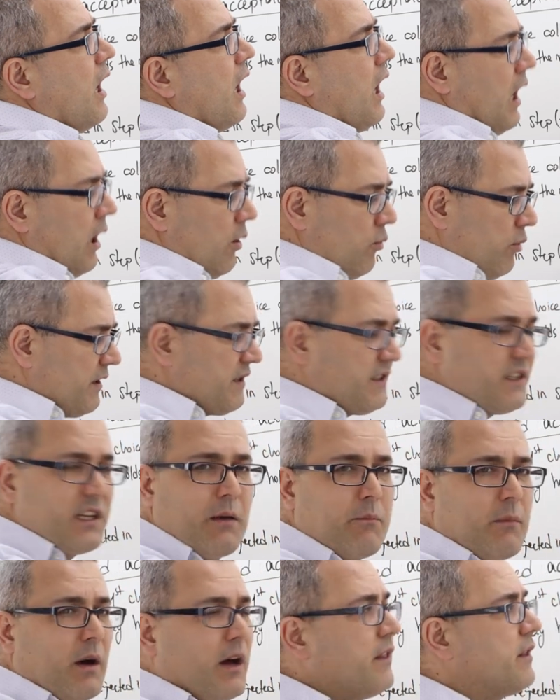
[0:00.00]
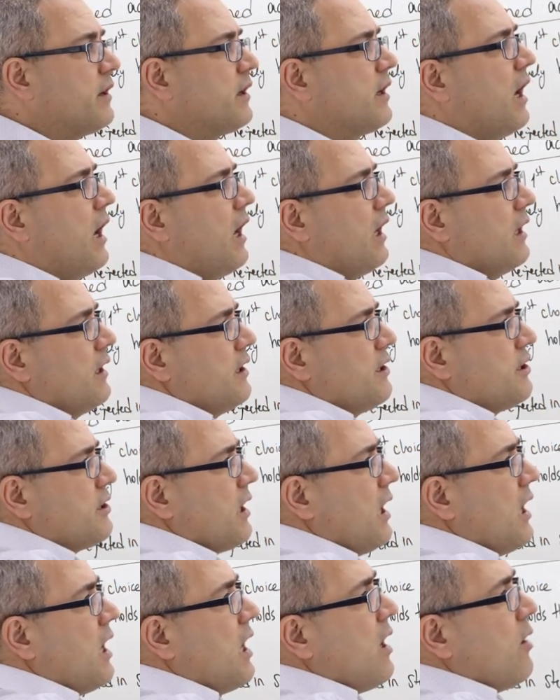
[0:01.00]
uh, with some other
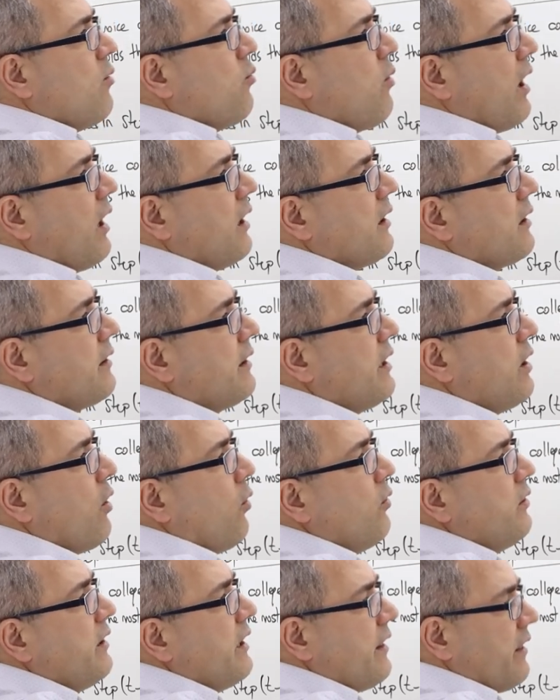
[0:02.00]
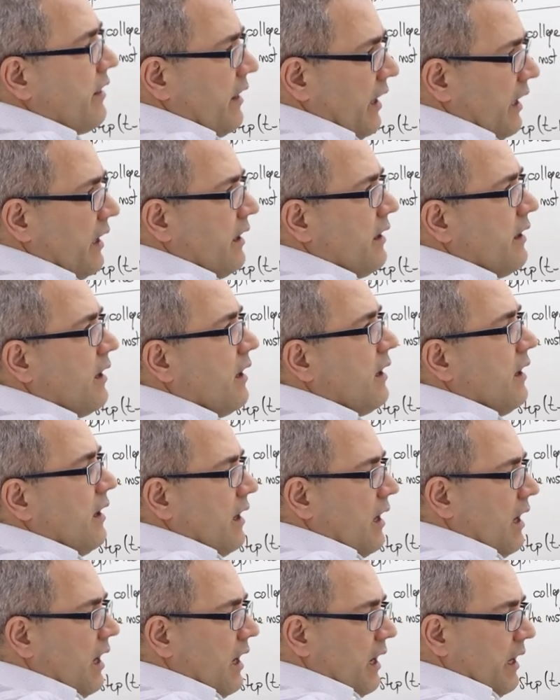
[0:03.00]
college? Well, the only thing
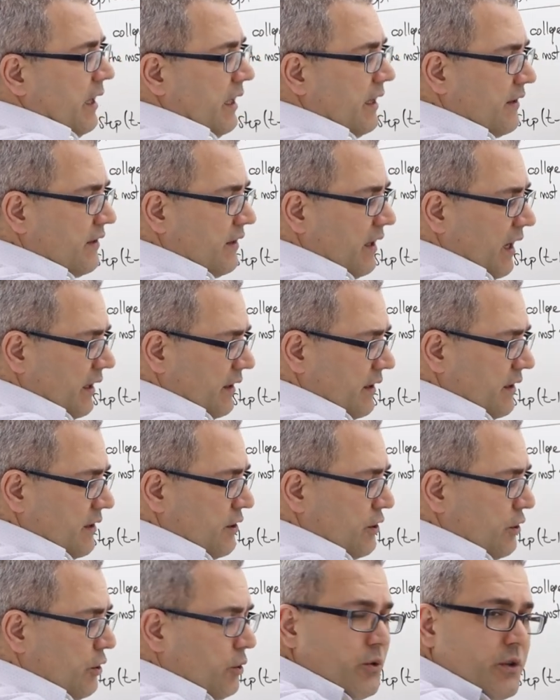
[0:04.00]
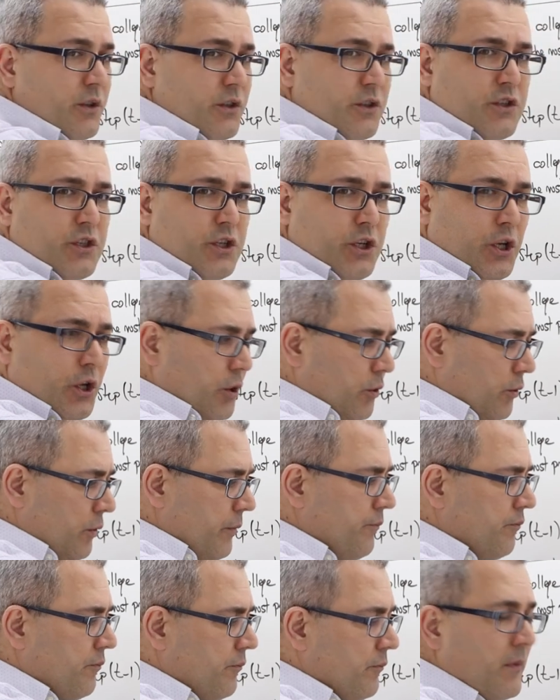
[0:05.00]
uh, is that the student
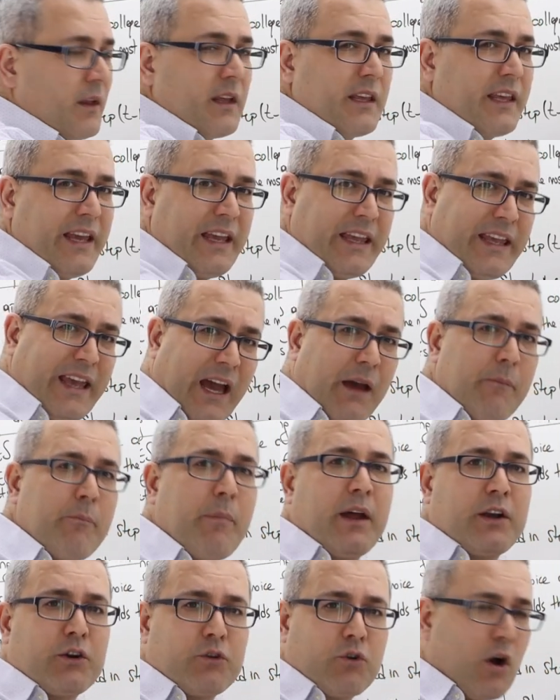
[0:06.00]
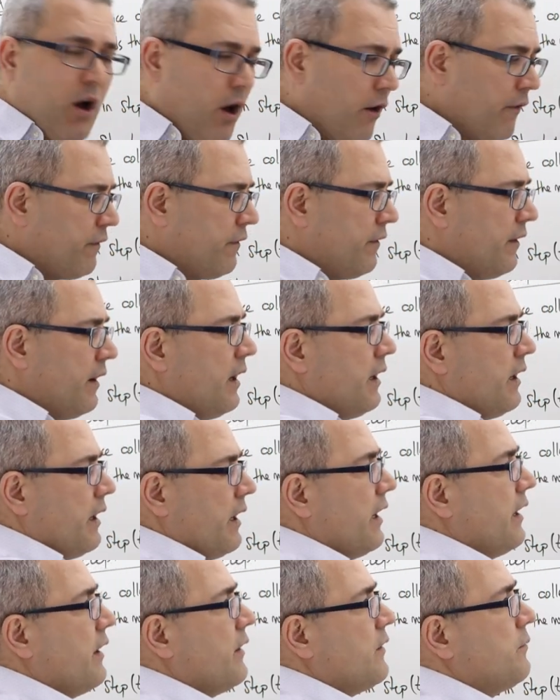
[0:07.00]
two can get better off,
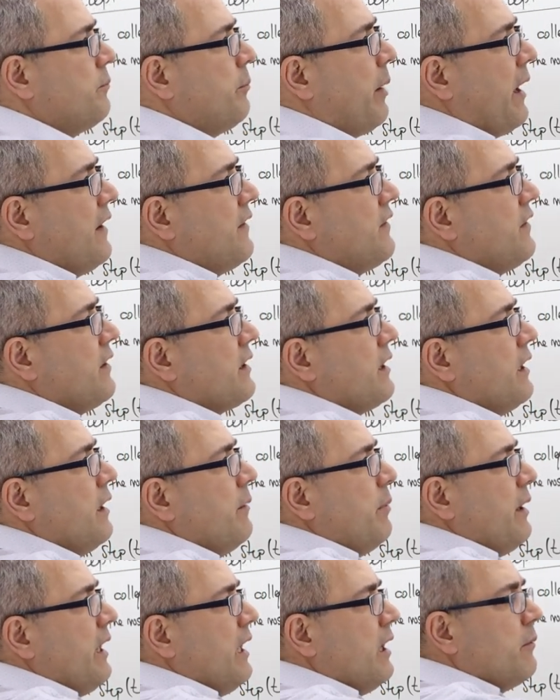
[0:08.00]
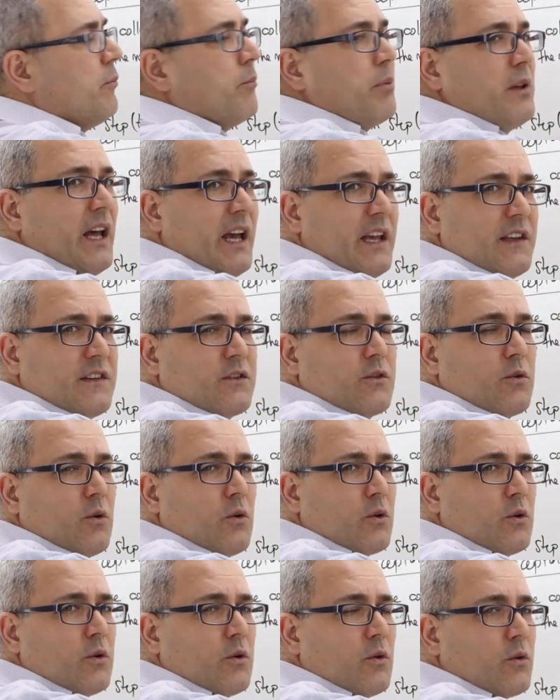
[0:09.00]
is basically being placed
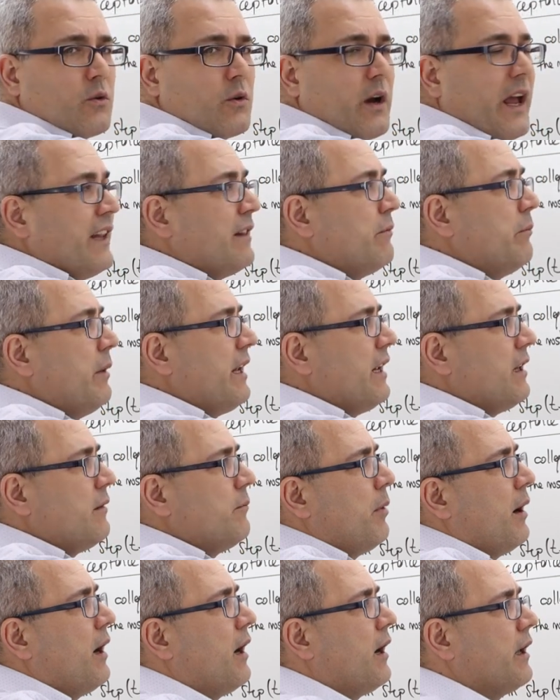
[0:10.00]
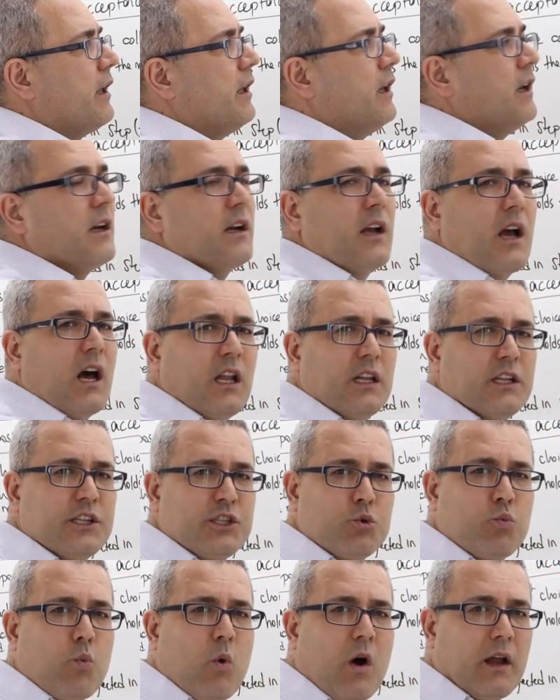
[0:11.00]
or, or admitted by
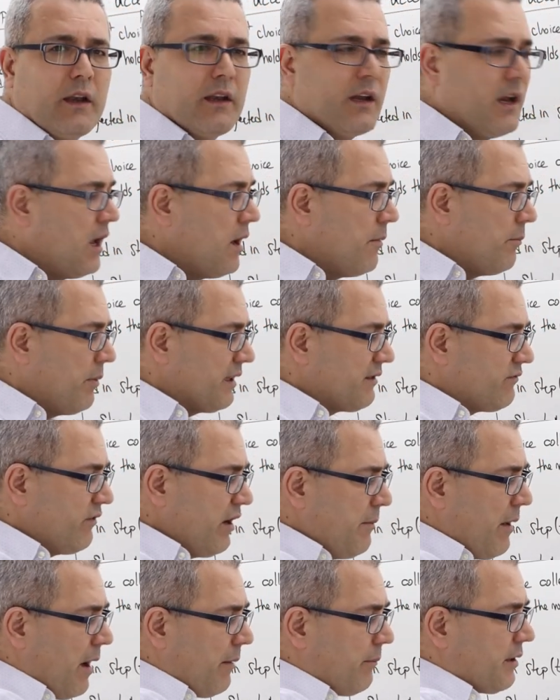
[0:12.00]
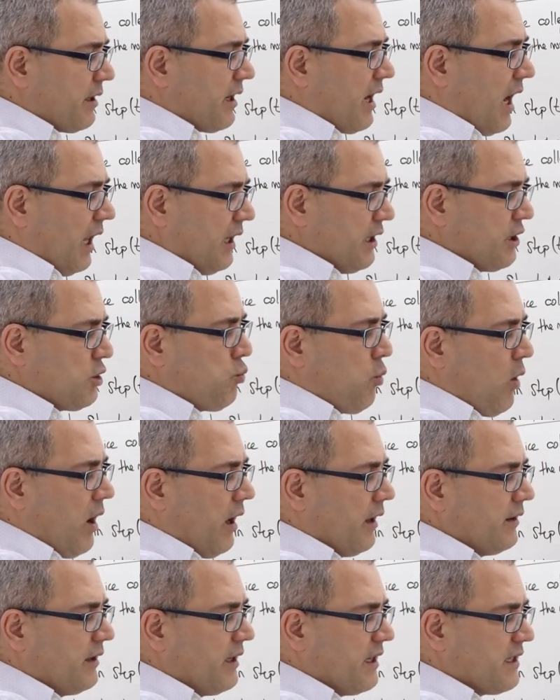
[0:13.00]
college one. But remember, college
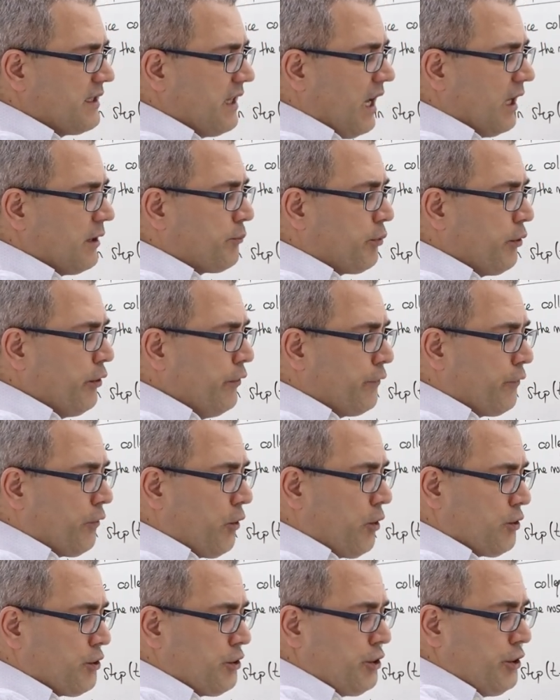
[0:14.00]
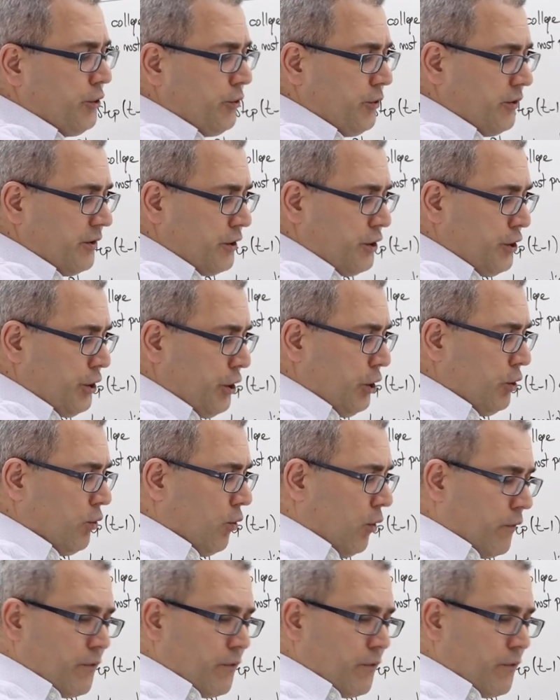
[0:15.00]
one does not prefer student two